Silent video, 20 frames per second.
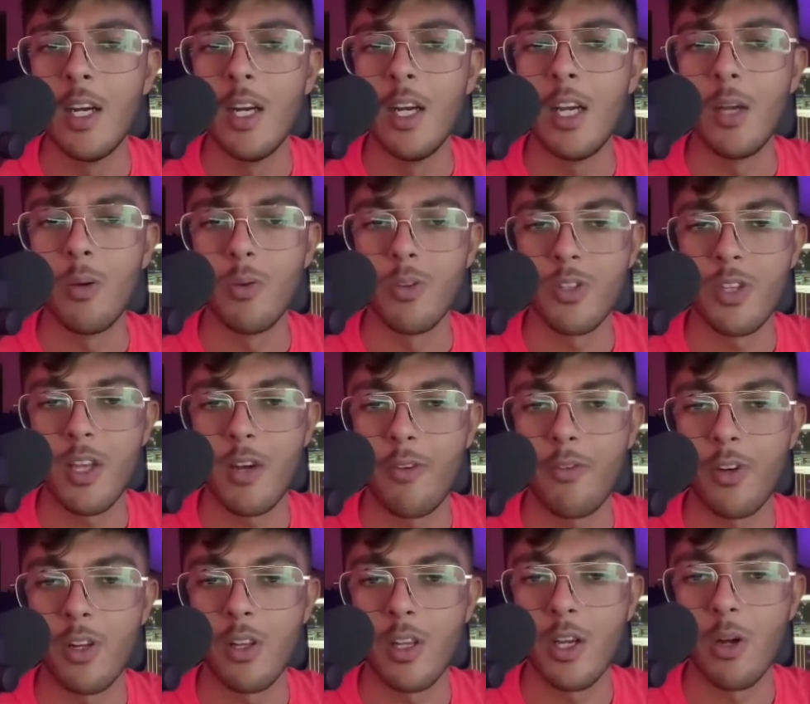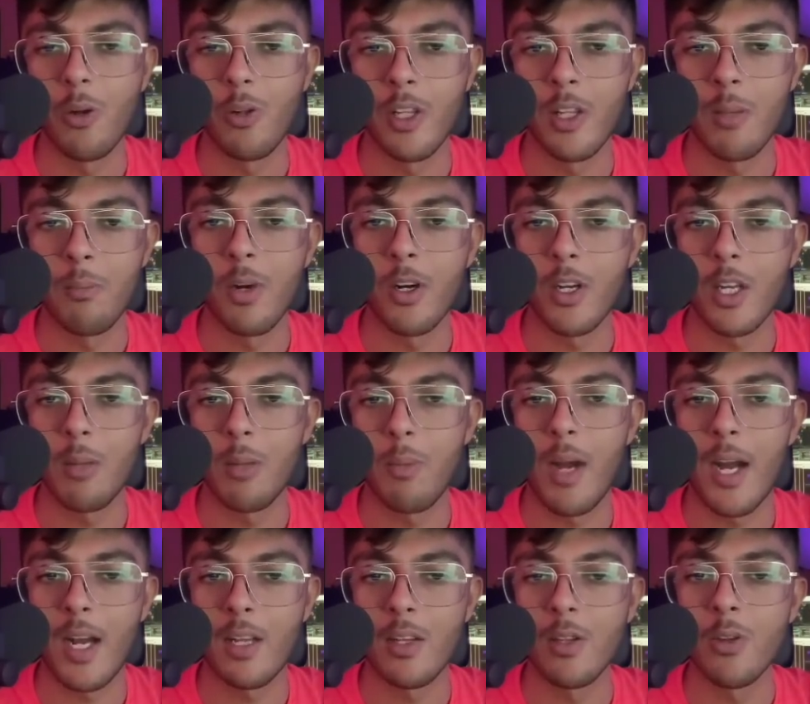It was definitely holding the market
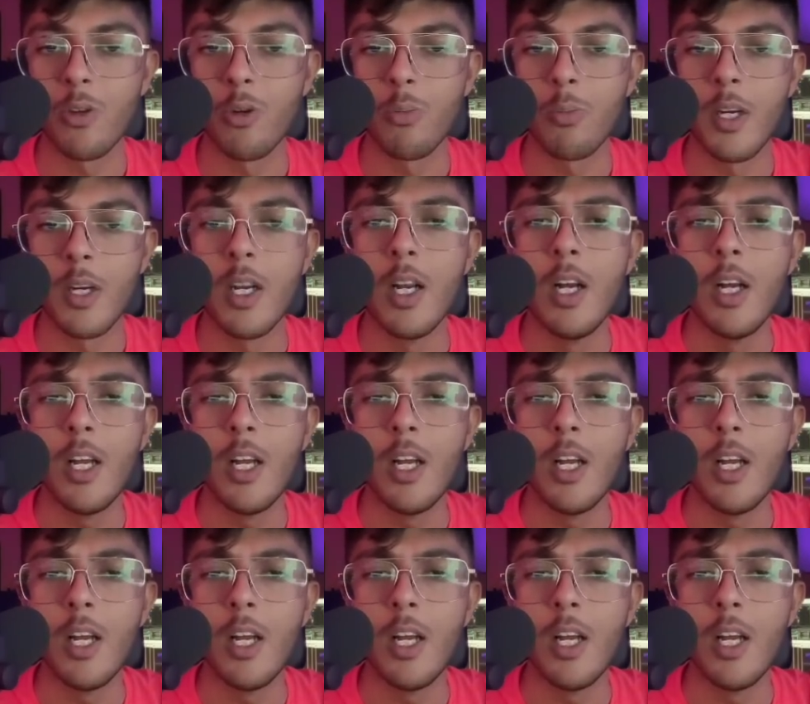back a little bit.